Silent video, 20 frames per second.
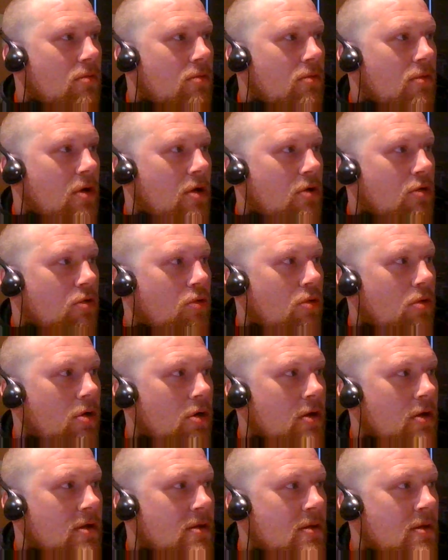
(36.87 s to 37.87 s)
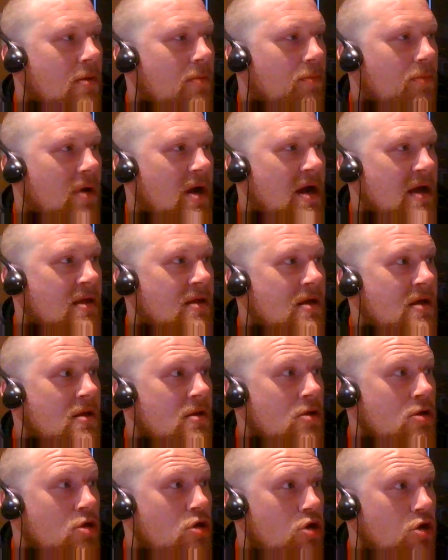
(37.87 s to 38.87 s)
recorded
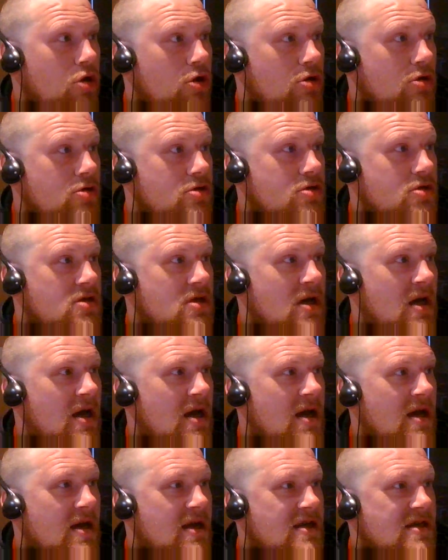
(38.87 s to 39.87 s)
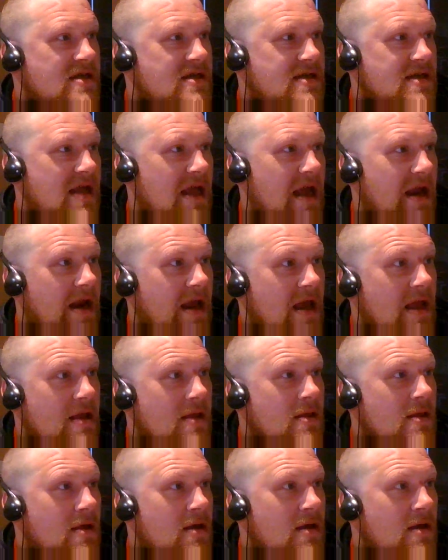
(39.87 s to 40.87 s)
Brandon Hughes
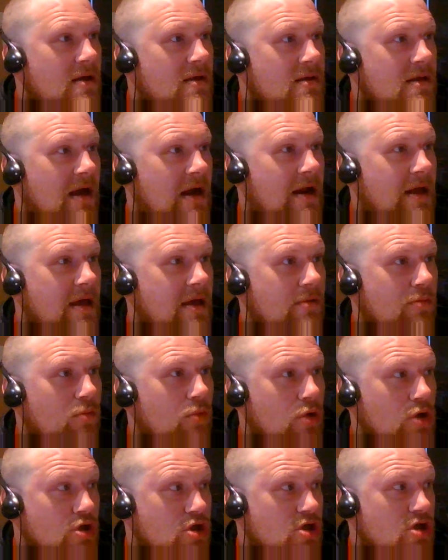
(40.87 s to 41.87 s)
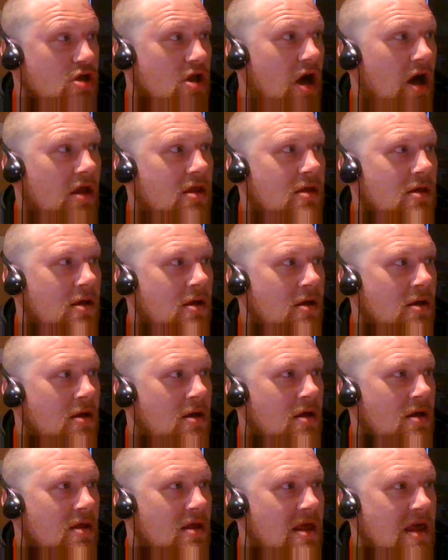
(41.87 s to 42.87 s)
stating that it was not
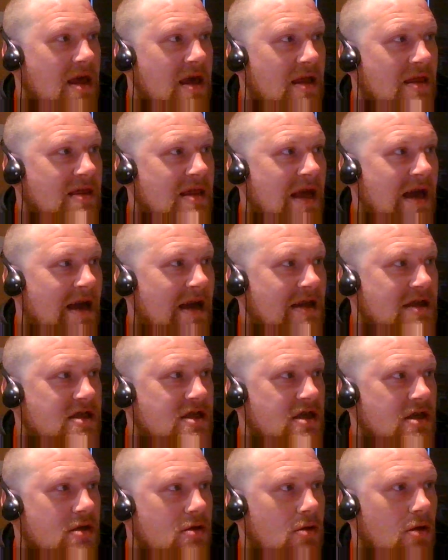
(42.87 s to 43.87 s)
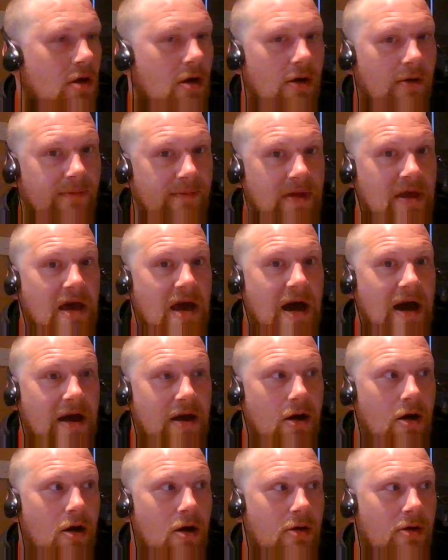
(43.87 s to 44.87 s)
the intention of the
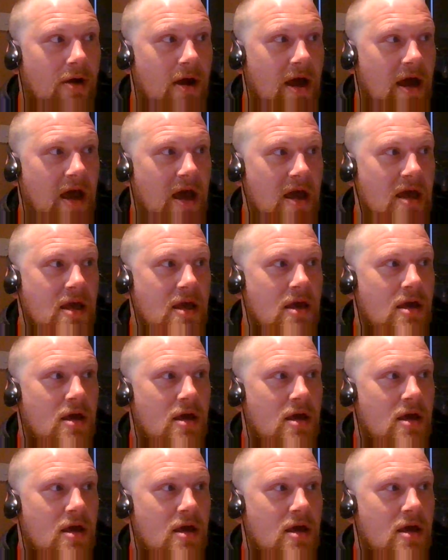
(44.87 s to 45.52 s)
IRA